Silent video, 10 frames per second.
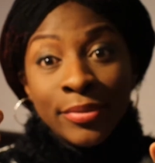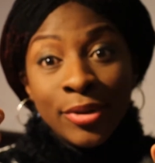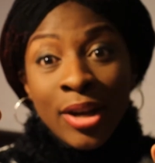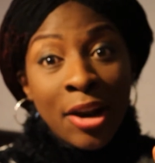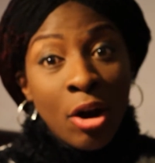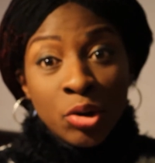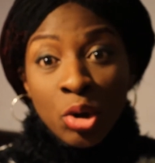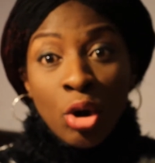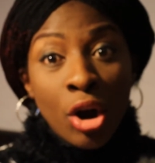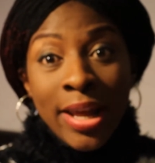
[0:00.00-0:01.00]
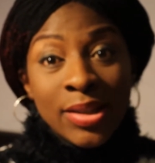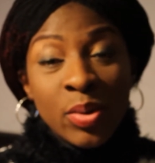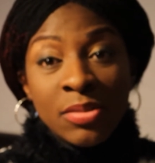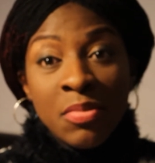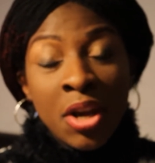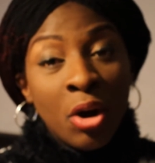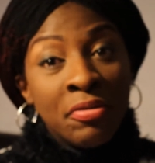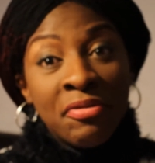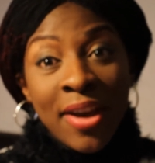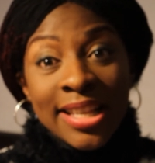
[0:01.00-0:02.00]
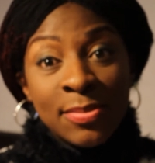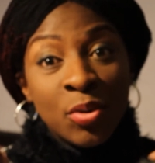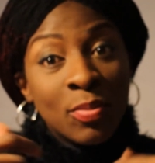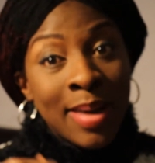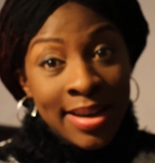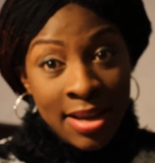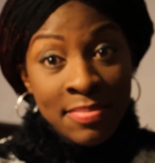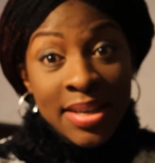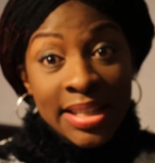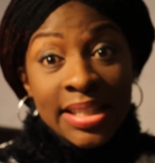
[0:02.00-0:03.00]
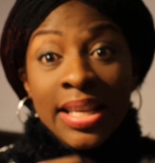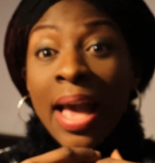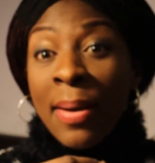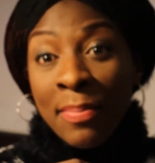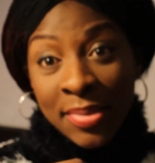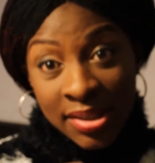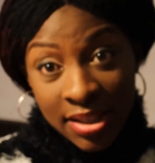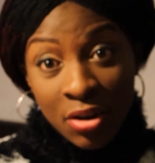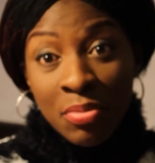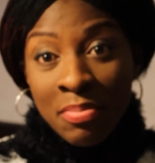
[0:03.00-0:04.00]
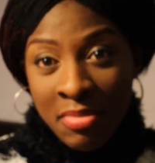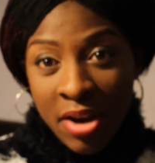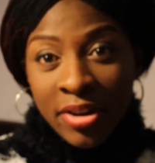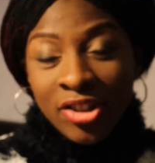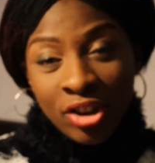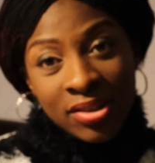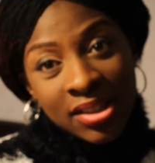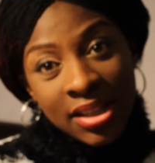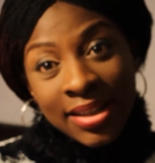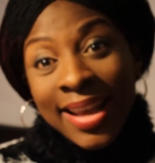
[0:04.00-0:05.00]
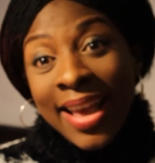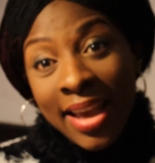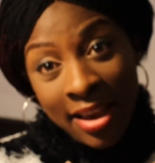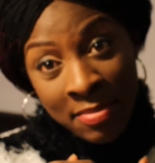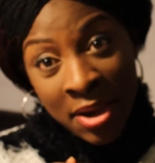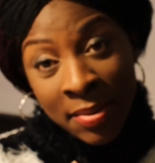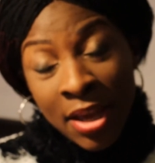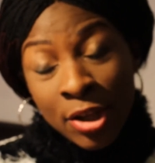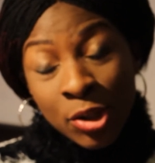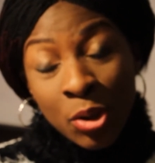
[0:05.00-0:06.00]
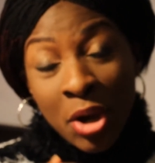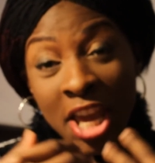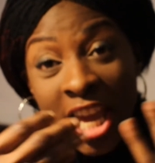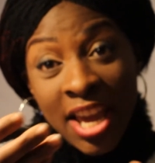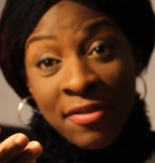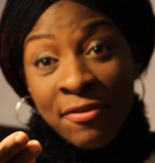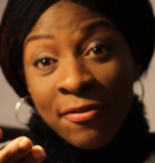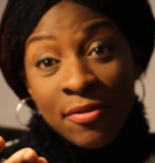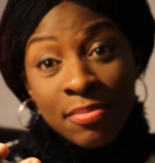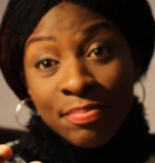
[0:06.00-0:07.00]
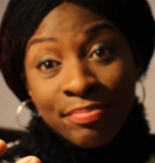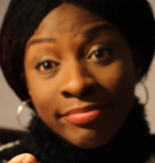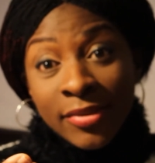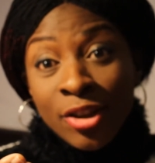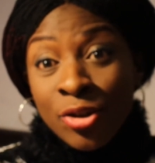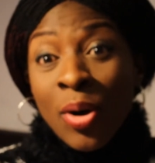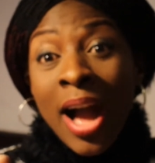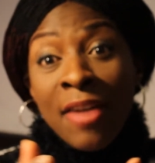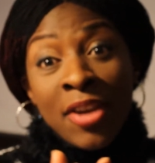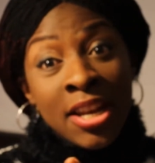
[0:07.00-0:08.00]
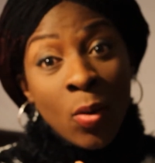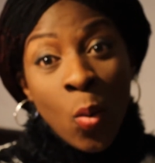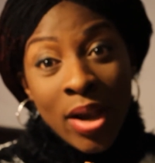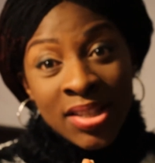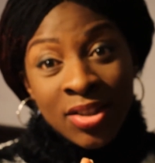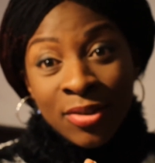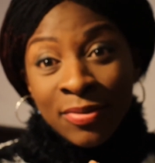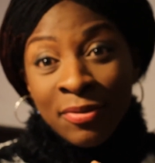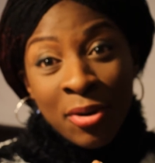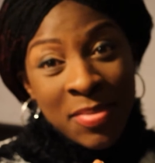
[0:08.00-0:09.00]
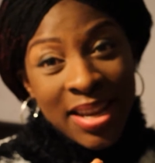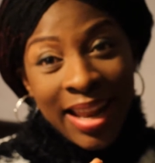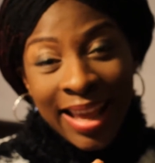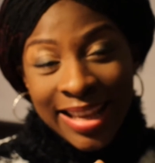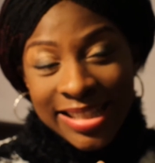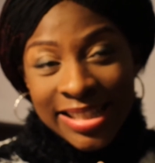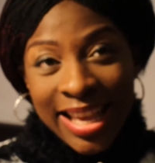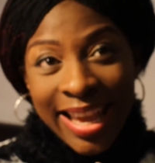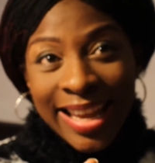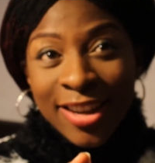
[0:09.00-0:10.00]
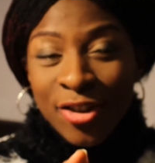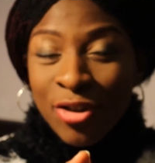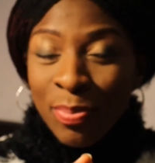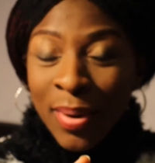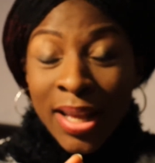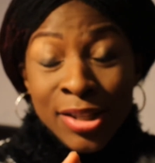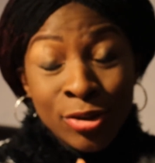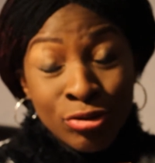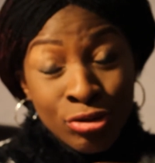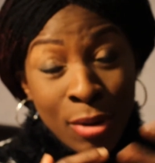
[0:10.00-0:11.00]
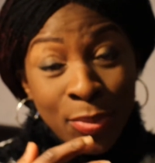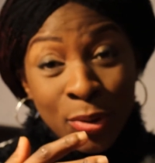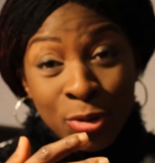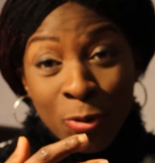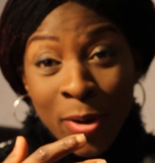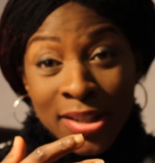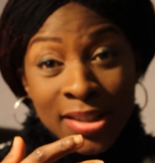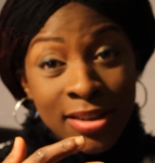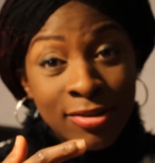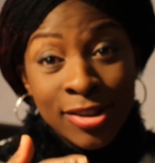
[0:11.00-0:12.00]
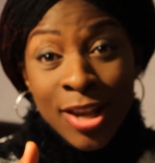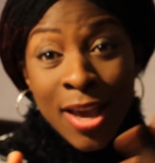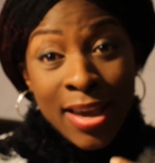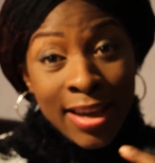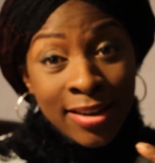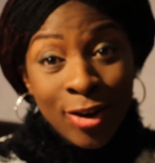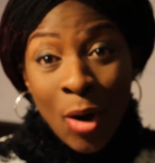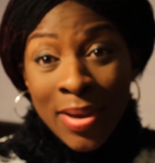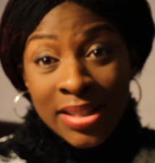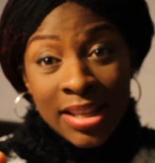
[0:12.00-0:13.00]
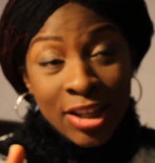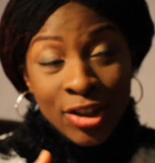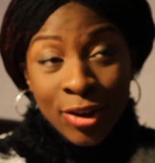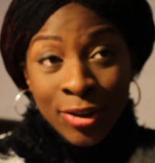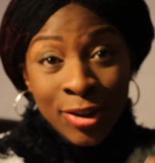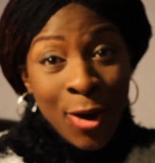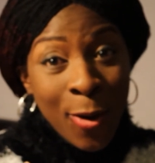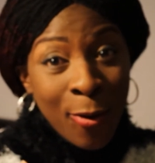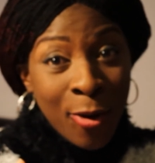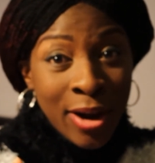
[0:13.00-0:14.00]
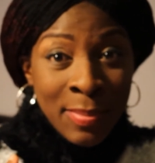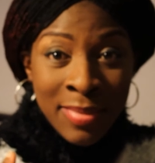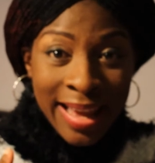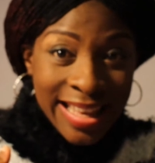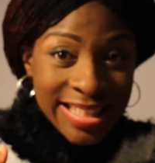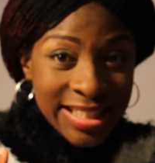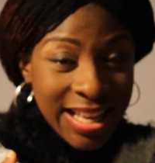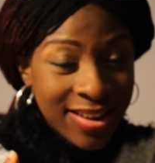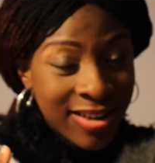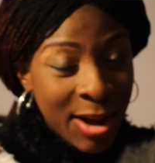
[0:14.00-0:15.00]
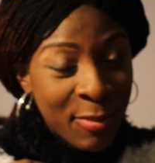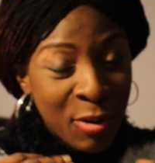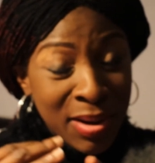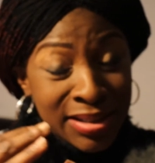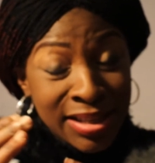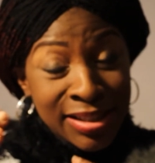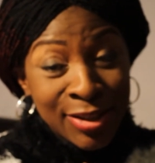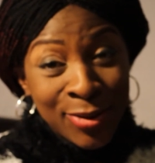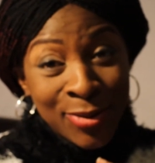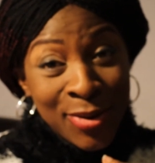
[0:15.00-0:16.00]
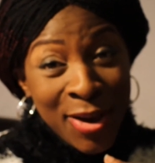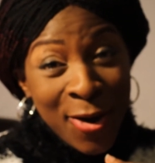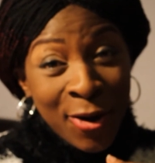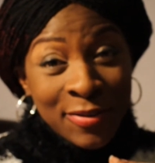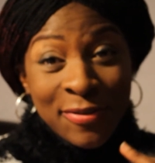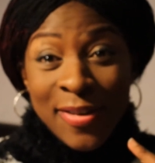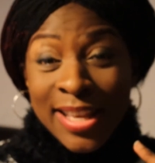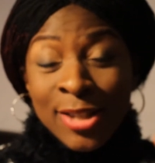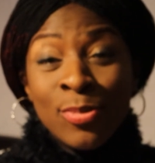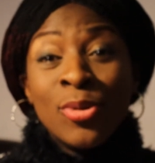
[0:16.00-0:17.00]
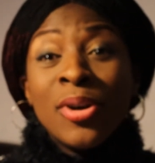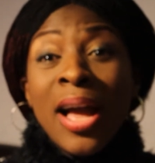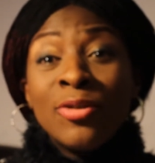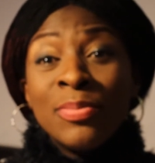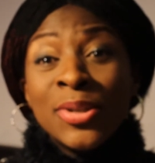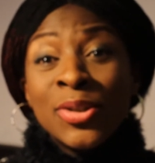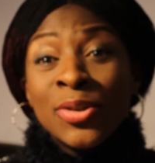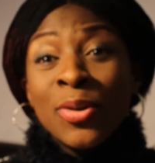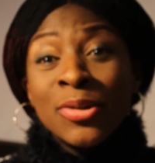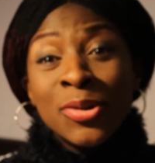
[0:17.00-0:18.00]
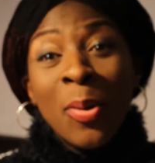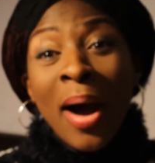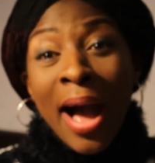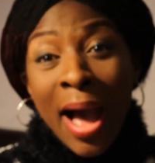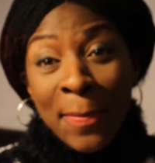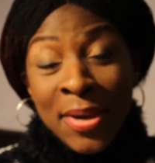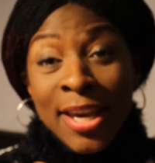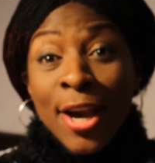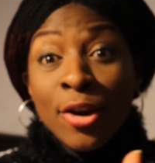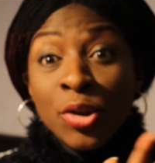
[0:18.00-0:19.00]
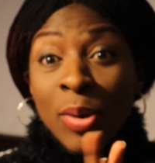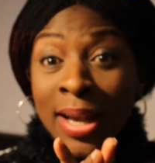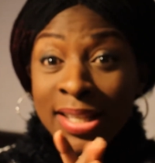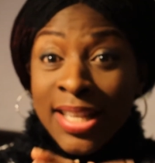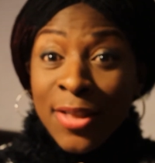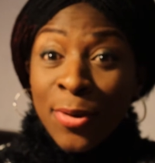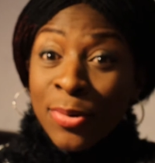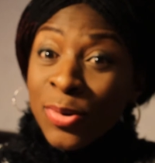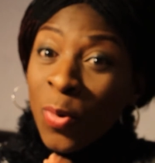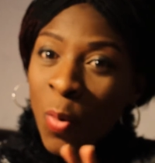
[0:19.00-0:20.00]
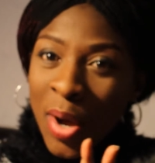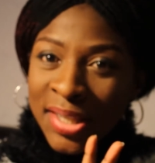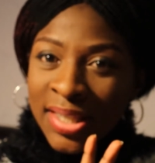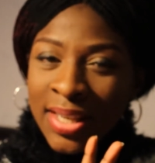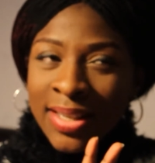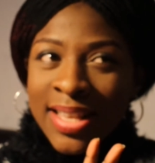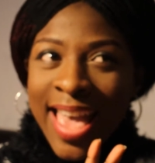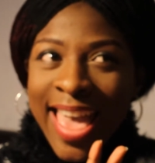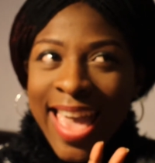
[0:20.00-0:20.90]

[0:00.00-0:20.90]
You can also connect with me on Facebook. My name is still Mary Johnson EME. So if you have any question for me, like I say, you please drop those questions in the comment section or in my Instagram, or better still on Facebook. I will be so happy to answer those questions.